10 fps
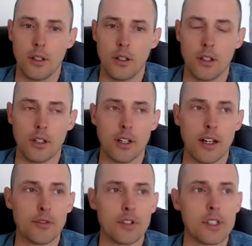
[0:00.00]
And you'll
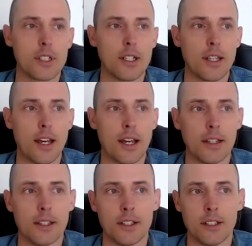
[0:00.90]
have to see
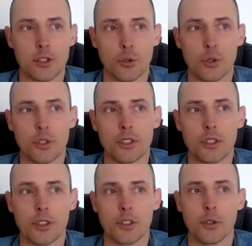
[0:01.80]
that the
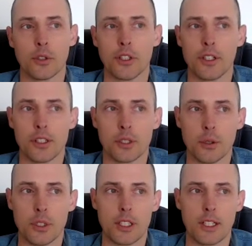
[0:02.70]
exhaustion or the
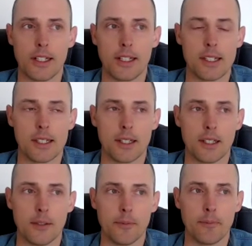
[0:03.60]
dissociated
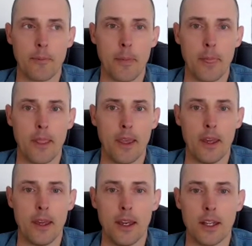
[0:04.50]
state,
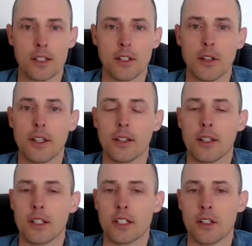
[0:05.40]
it's not that
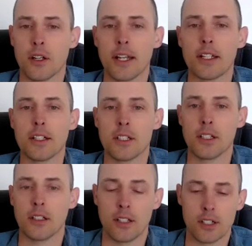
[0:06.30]
there's no
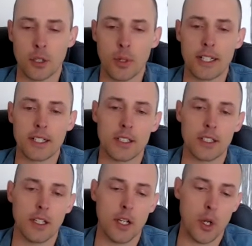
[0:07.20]

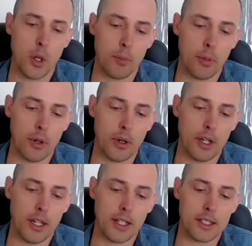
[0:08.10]
energy, but
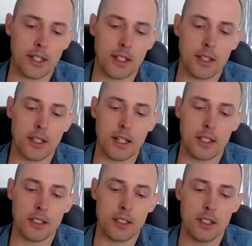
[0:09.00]
it's that the
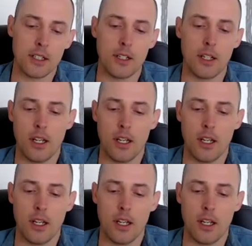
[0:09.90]
energy